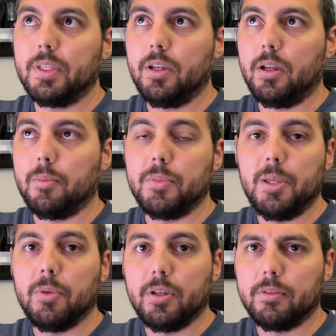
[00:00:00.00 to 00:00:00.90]
Um,
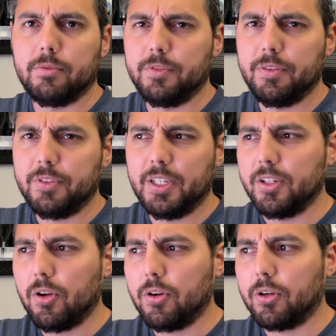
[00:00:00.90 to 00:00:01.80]
NEMA fifteen
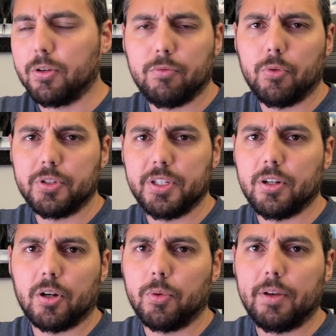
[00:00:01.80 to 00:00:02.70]
R or fourteen
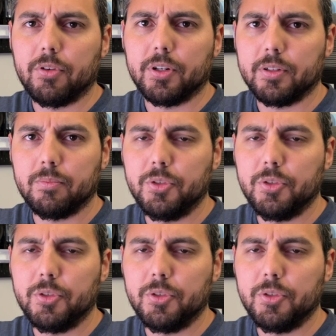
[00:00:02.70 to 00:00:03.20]
R, whatever.